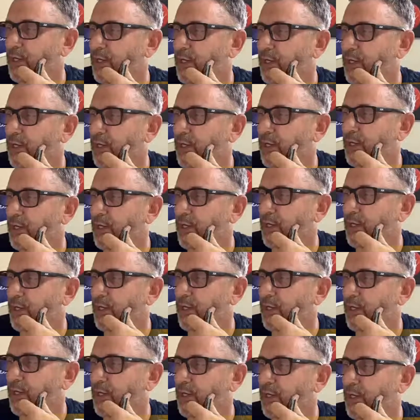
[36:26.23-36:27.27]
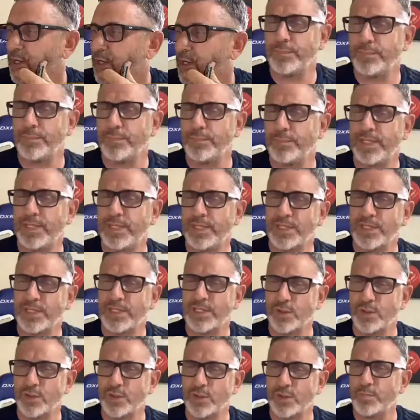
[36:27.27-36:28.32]
I can sit here like I know a lot about
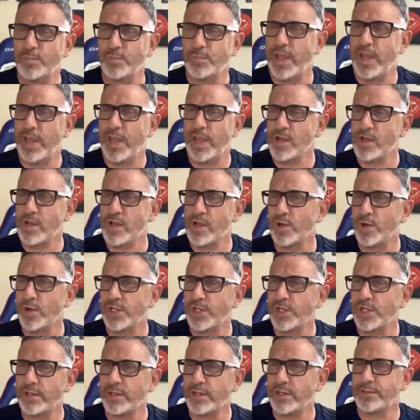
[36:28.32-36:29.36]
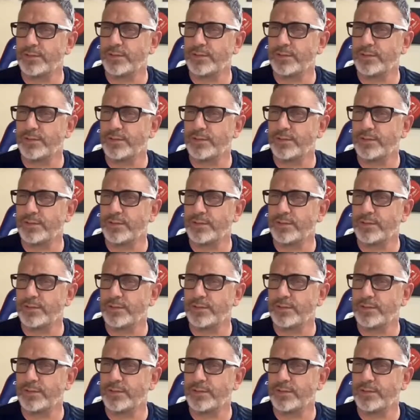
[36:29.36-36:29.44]
him and try to look up Diaz a little bit.